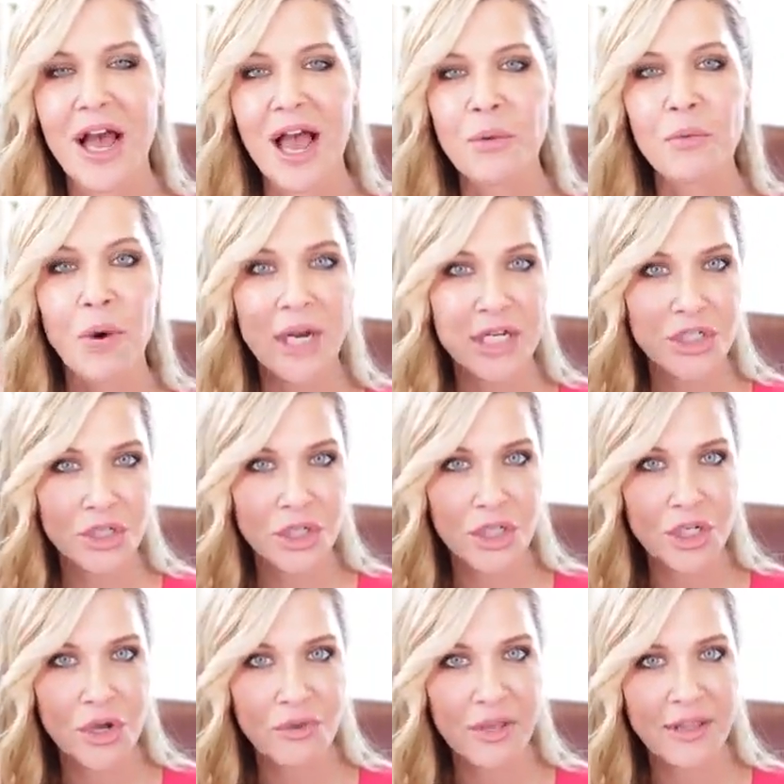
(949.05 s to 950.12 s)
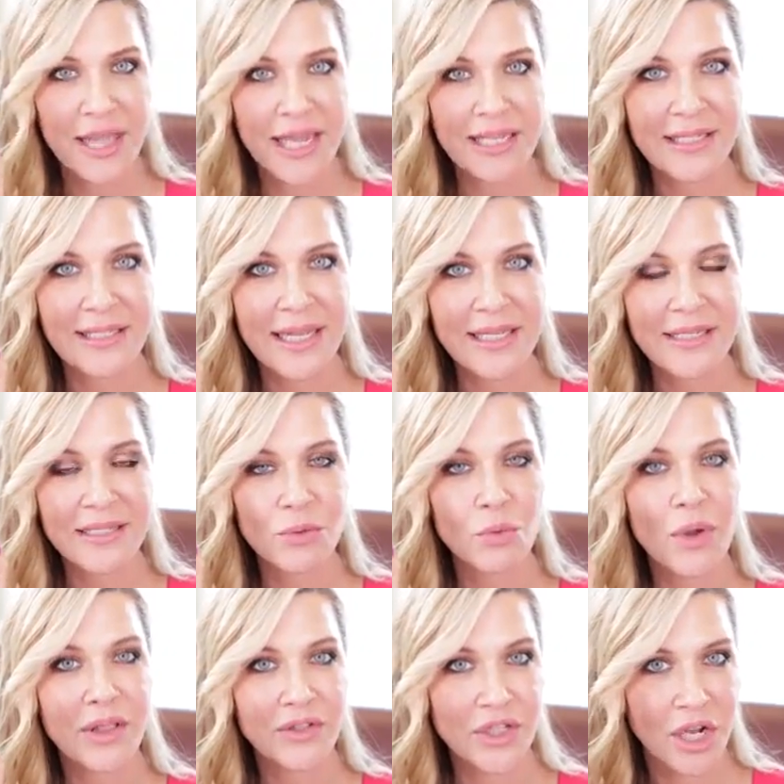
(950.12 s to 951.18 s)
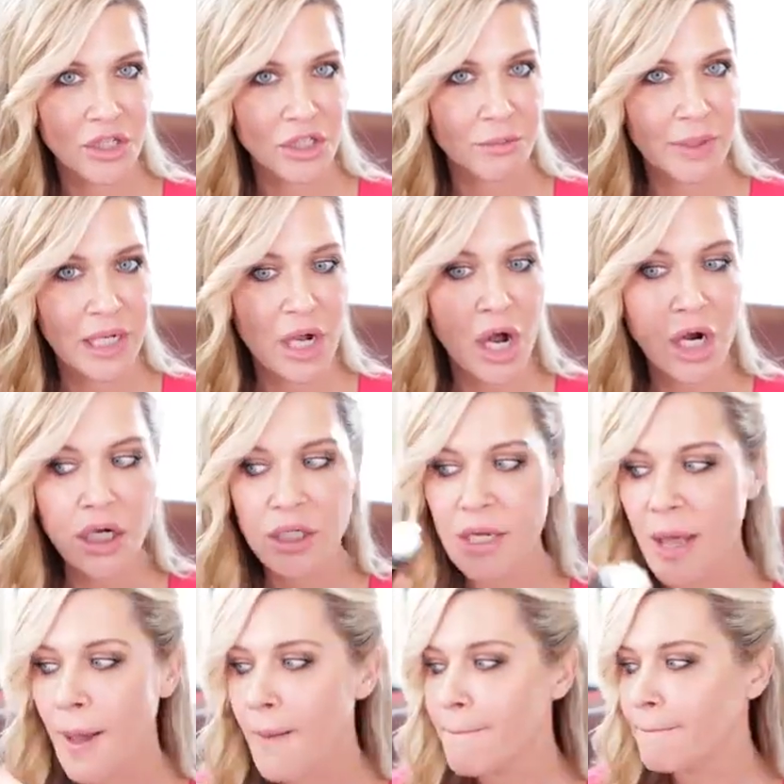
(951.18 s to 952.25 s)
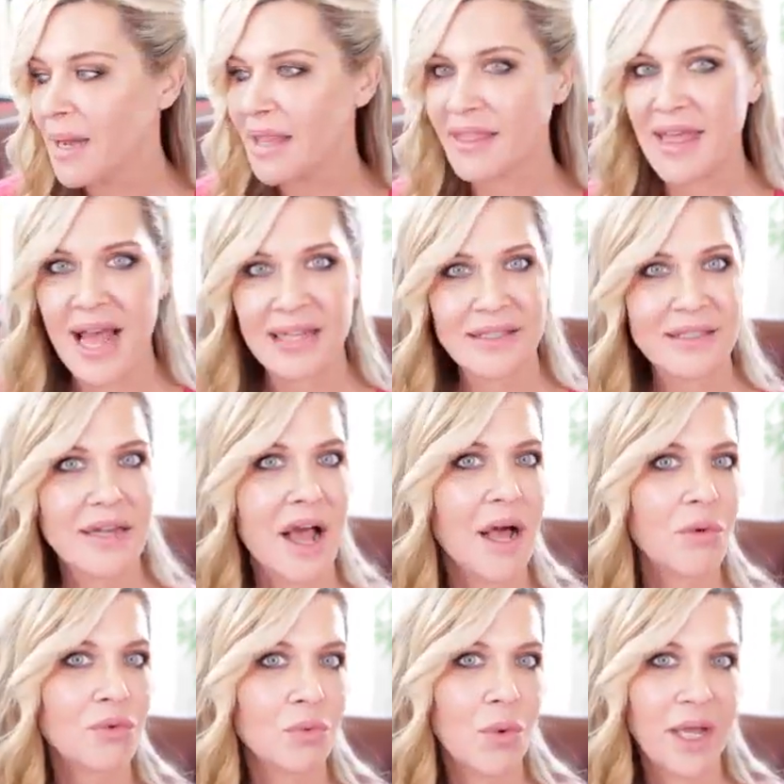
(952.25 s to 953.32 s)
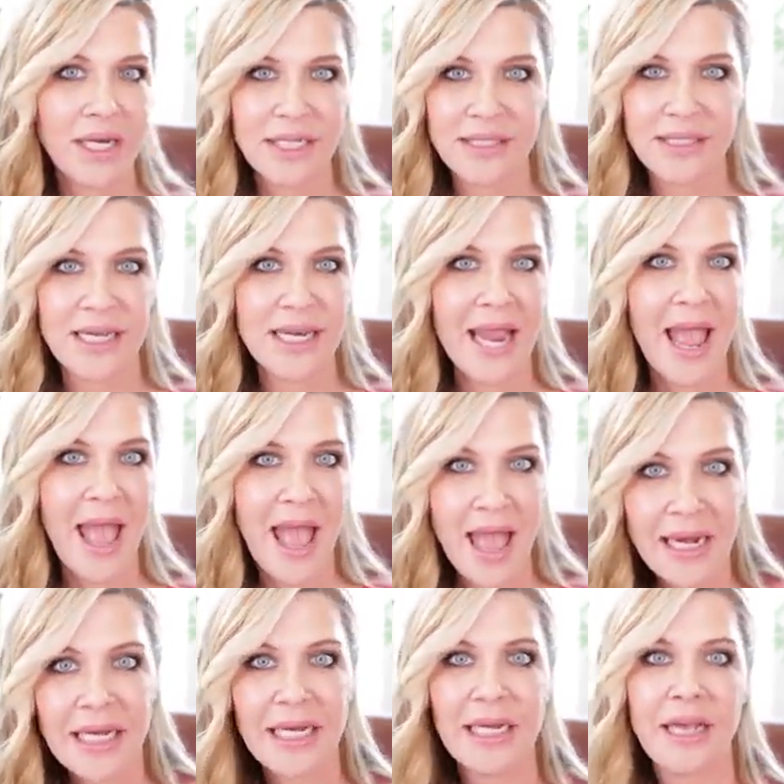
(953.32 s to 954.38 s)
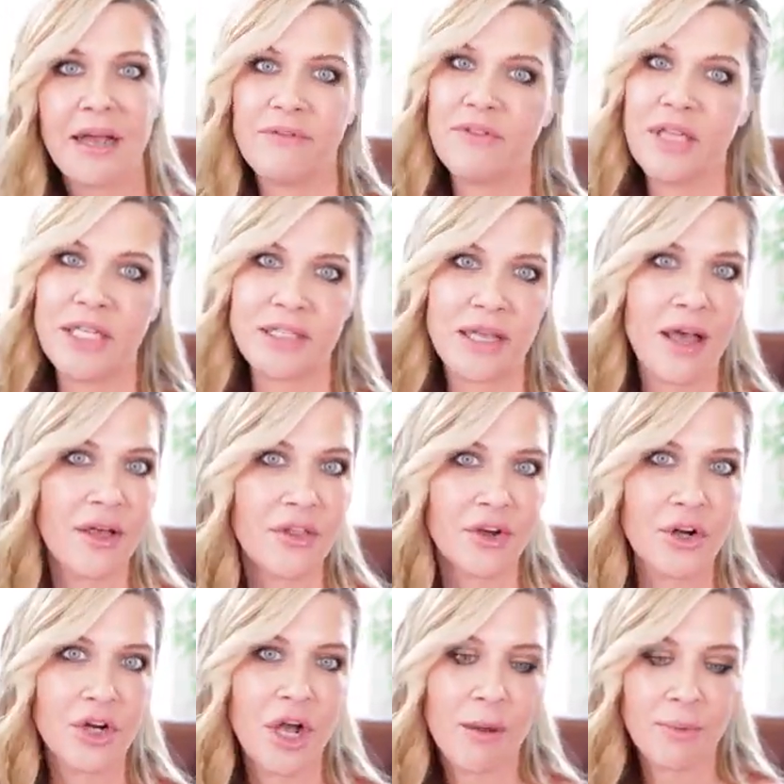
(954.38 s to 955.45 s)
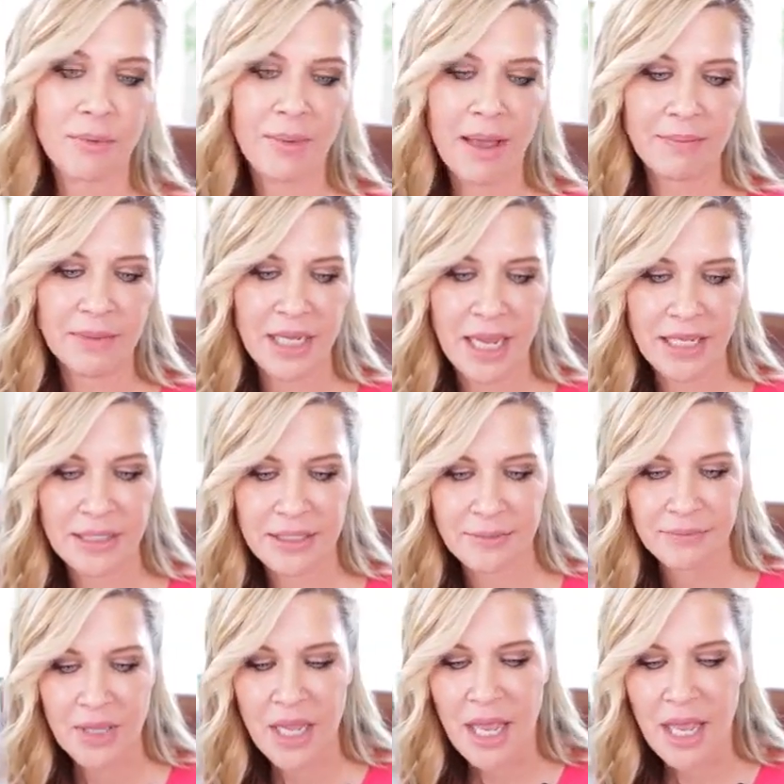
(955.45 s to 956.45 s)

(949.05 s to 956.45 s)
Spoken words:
I wanted you to know that they exist with Dr. Bicart, but that's not what is in any of these other copper peptides.